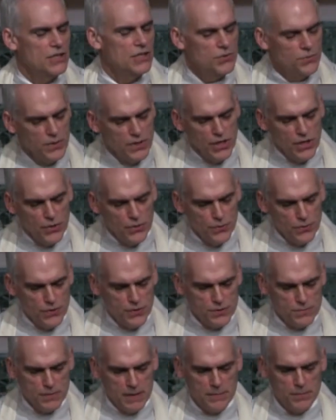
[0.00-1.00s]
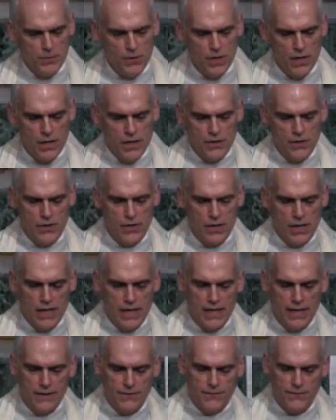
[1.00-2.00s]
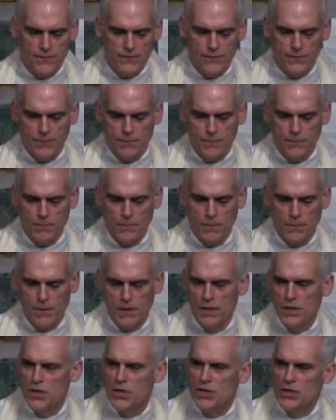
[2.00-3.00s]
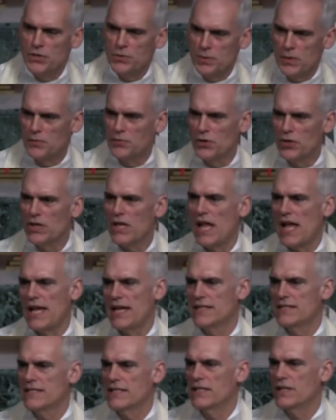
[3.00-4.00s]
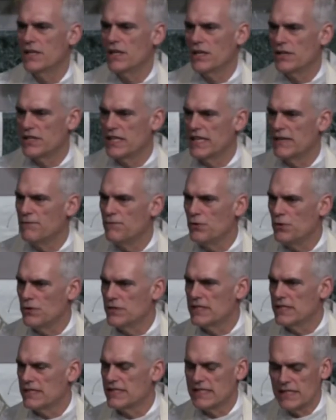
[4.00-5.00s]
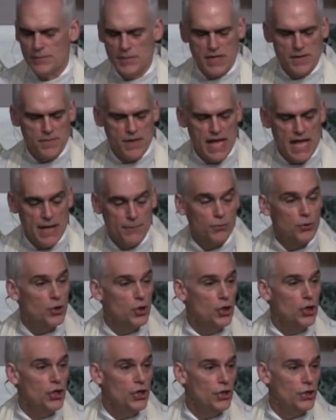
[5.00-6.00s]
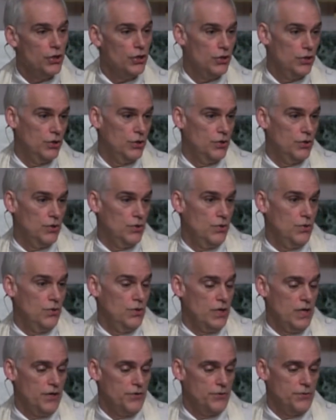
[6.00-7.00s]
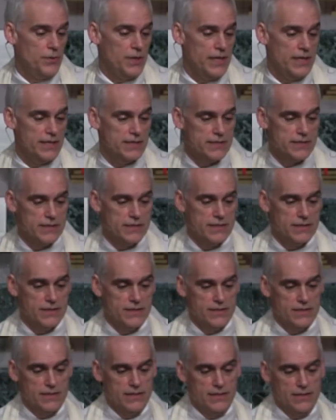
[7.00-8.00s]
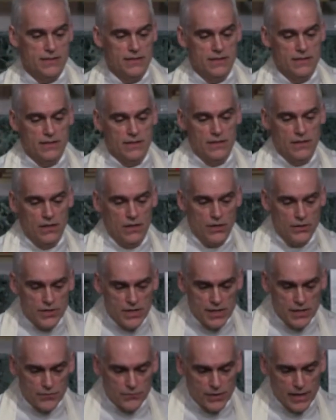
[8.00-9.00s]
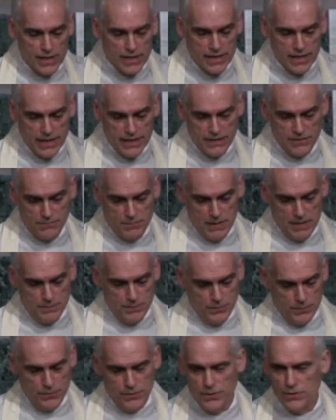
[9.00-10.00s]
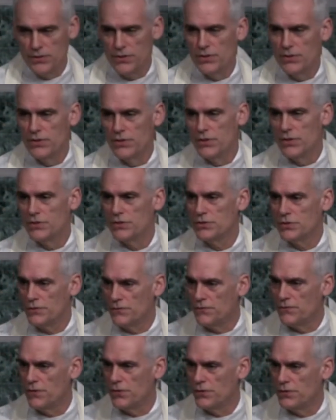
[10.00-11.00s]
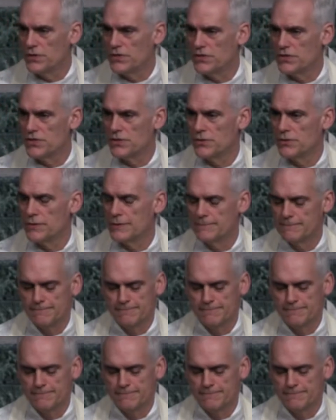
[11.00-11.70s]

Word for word: Do we know who those people are in our life? Do we realize that the influence that some of them have, good or otherwise? Are they the right kind of people to influence you?